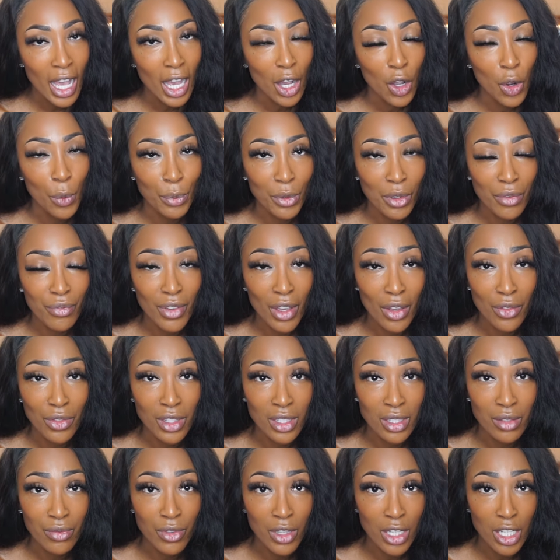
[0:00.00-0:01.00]
Hope you found
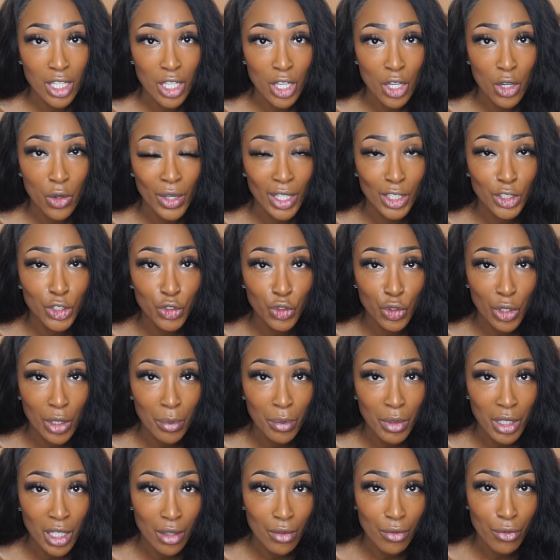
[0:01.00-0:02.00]
this video
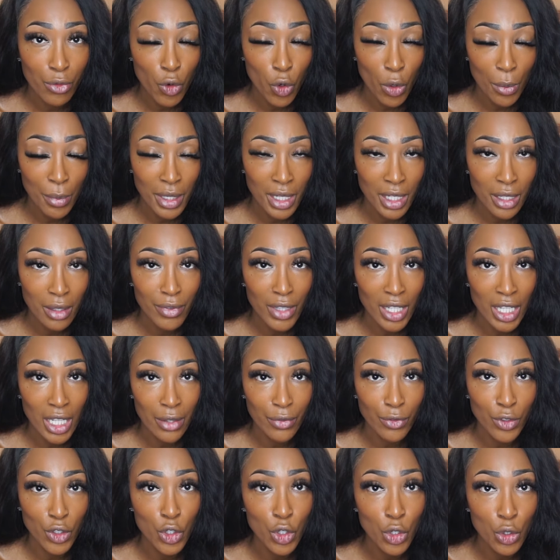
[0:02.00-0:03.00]
extremely informative, and
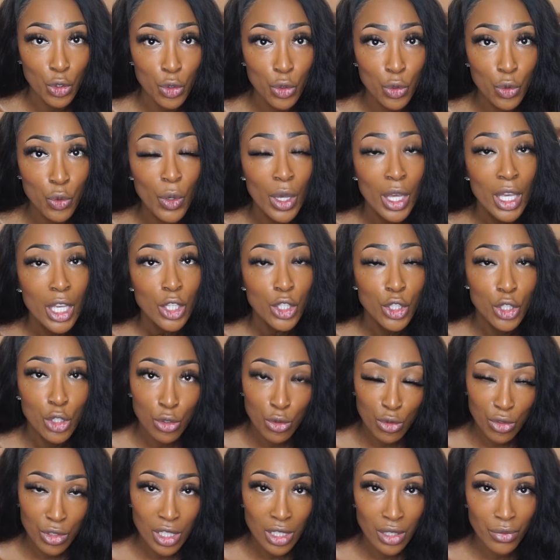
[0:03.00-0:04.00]
if you
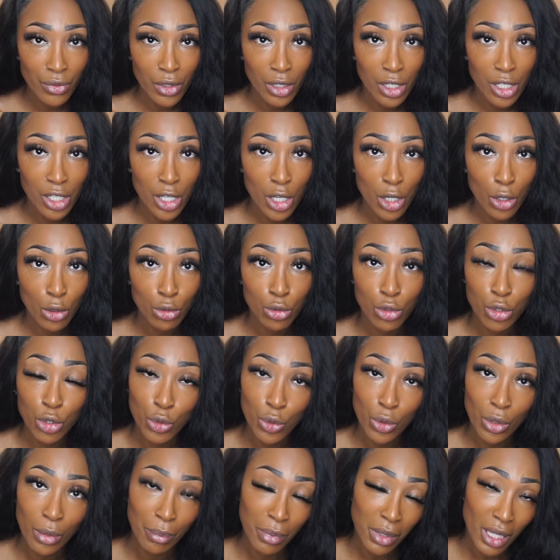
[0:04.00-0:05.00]
use this video
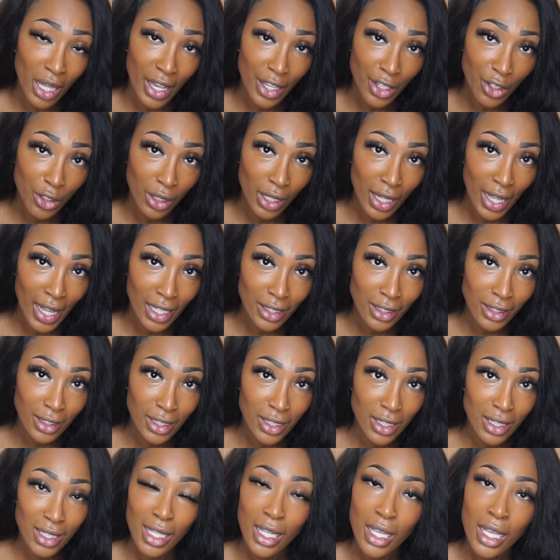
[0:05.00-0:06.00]
to apply your
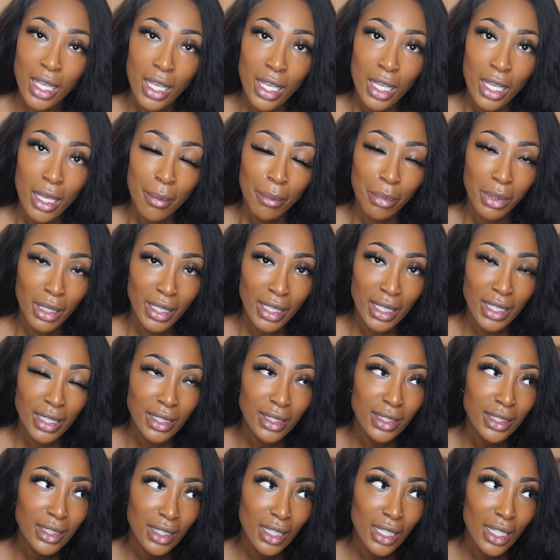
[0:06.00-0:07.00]
lashes,
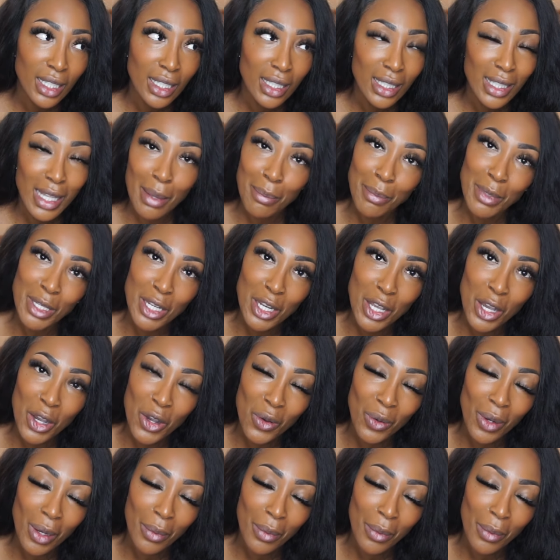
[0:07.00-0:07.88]
please let me know.